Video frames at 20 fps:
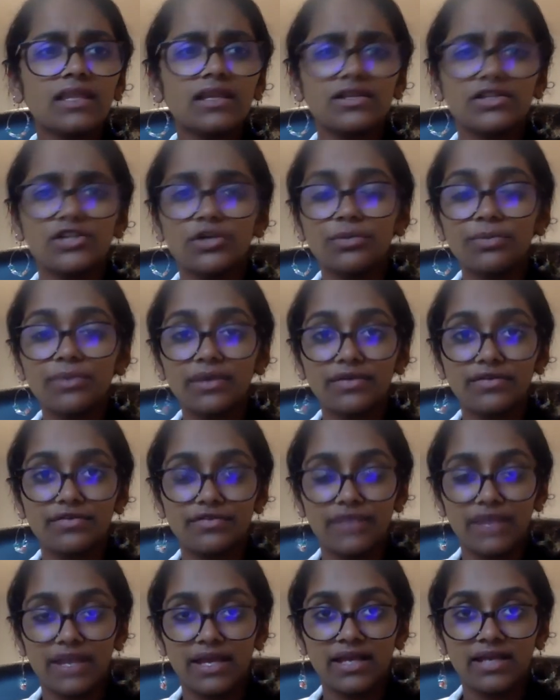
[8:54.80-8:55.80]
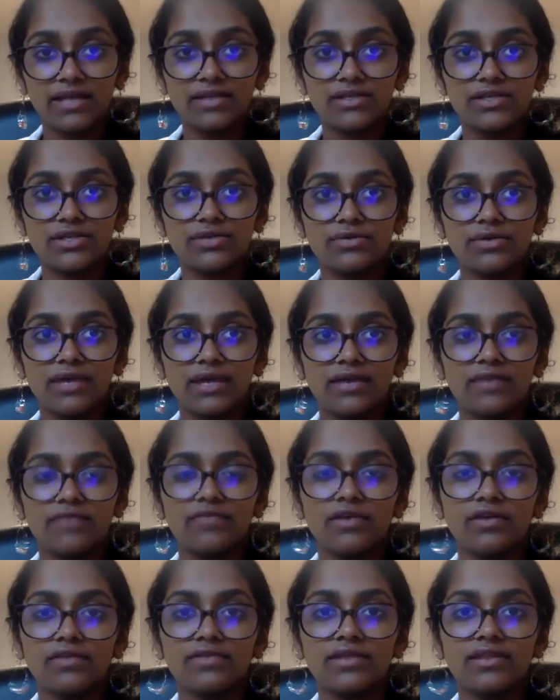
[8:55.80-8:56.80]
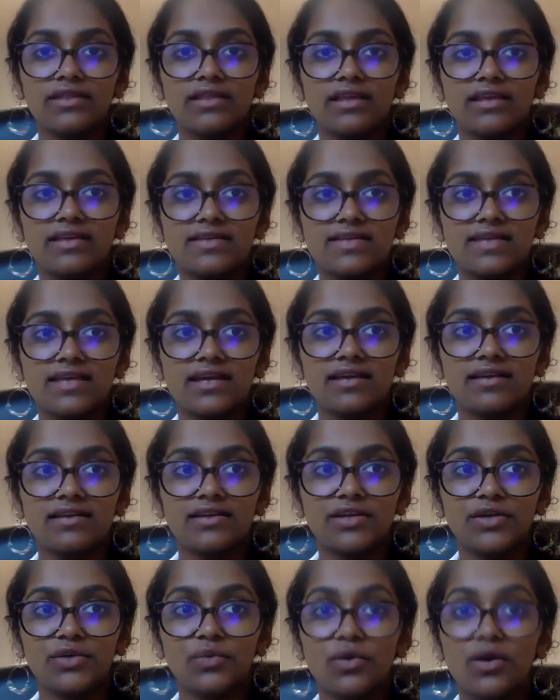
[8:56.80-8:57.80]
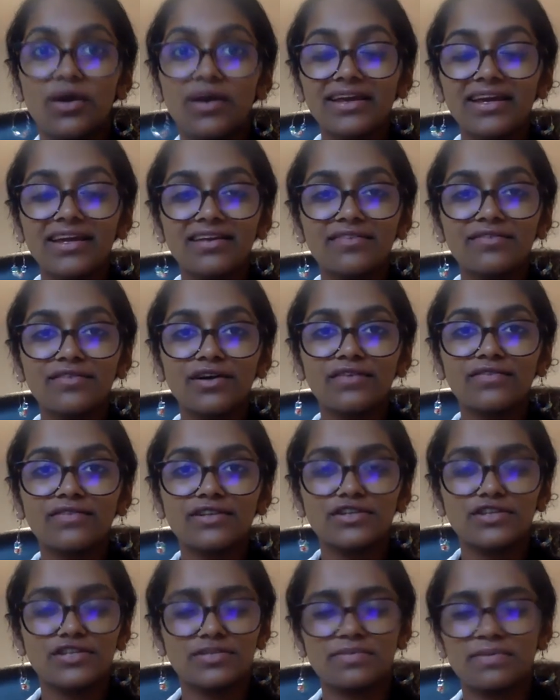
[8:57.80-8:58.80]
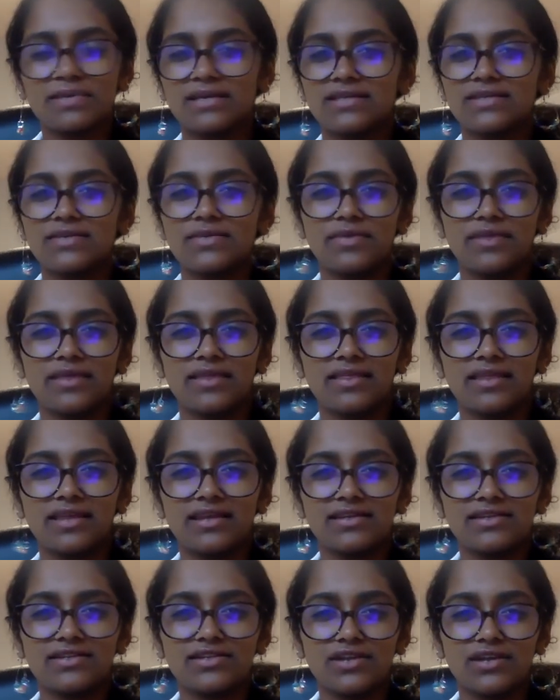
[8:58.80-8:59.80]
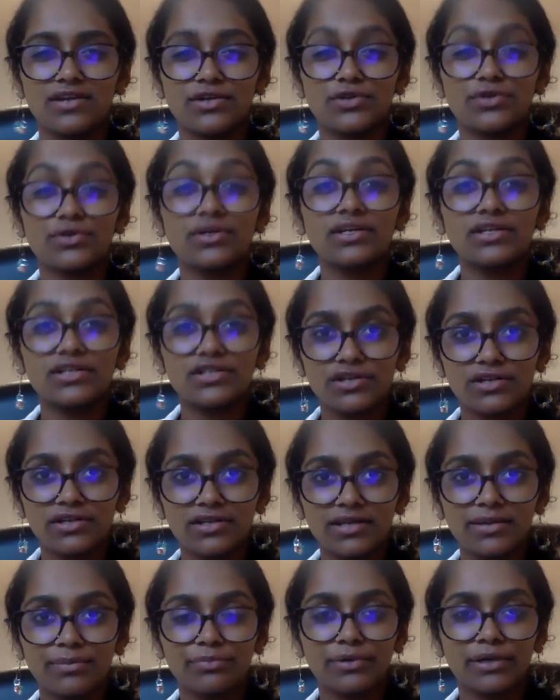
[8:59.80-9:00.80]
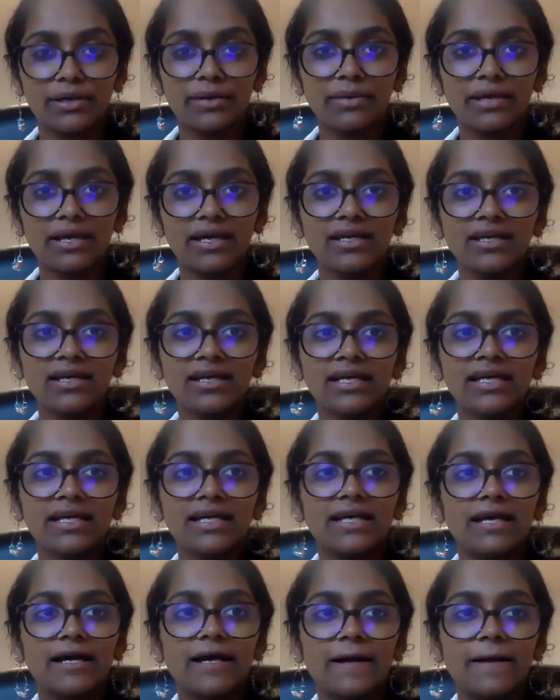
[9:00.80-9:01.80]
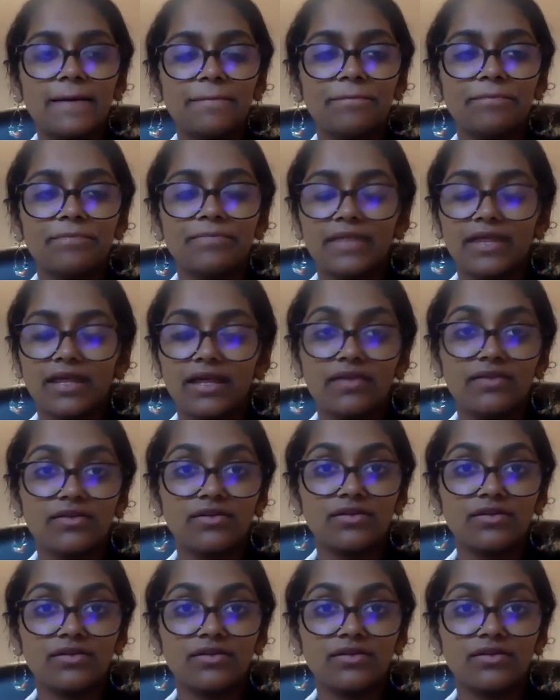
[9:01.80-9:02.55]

don't be afraid to get involved in things that you want to get involved in just because you think that it's not traditionally pre-med um, again